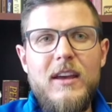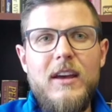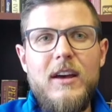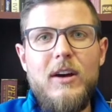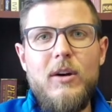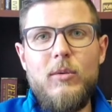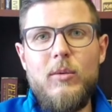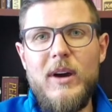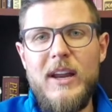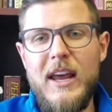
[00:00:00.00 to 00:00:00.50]

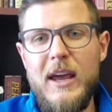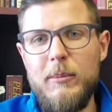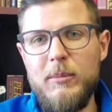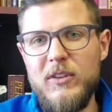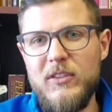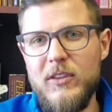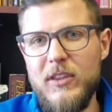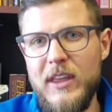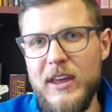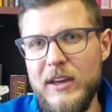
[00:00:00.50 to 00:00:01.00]
Or what
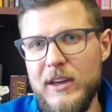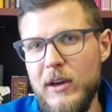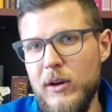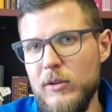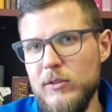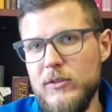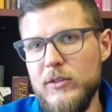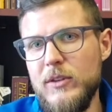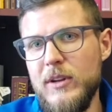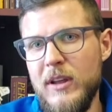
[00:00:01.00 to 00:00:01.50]
happens to that
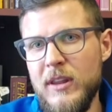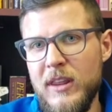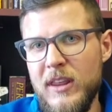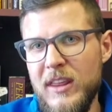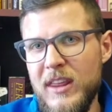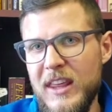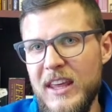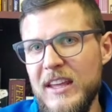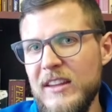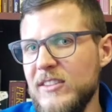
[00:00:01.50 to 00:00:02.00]
goat? Do none of
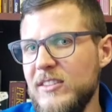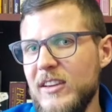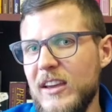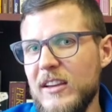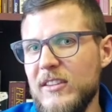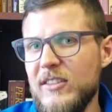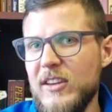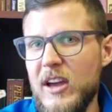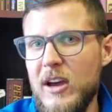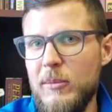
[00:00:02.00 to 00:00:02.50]
the
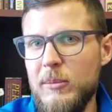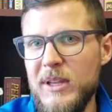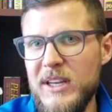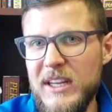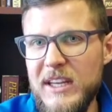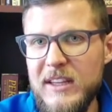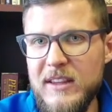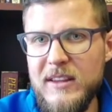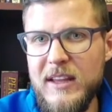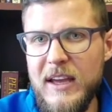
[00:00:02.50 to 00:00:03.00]
insects come and
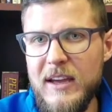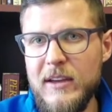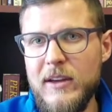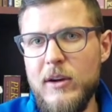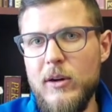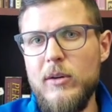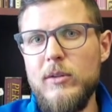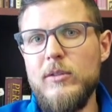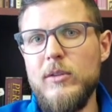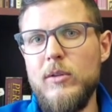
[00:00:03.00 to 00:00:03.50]
eat that
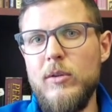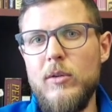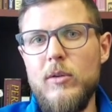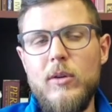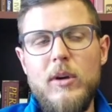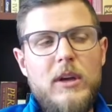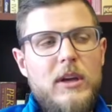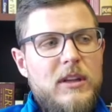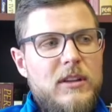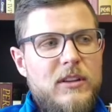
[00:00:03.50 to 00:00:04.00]
goat, or
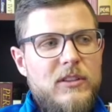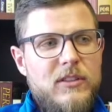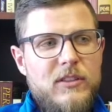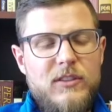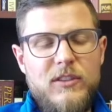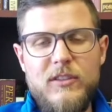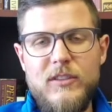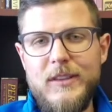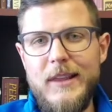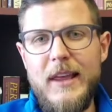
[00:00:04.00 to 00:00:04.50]
does it
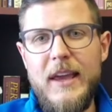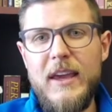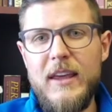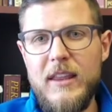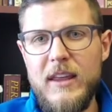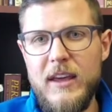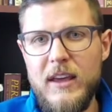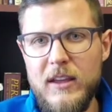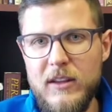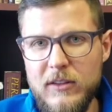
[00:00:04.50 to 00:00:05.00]
just lay
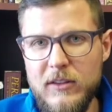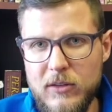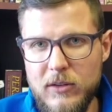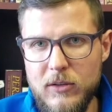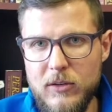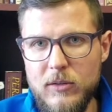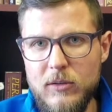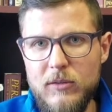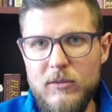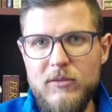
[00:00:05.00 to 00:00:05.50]
there
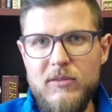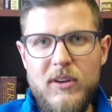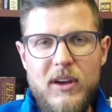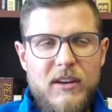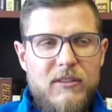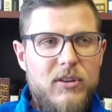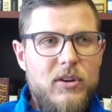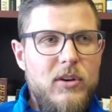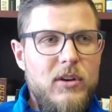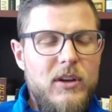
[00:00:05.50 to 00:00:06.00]
into
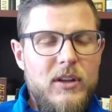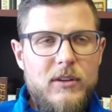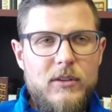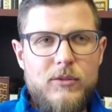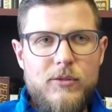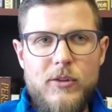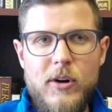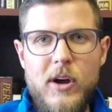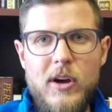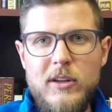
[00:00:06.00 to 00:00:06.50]
forever and
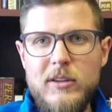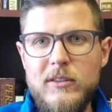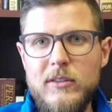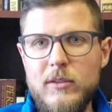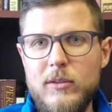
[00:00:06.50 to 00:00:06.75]
rot?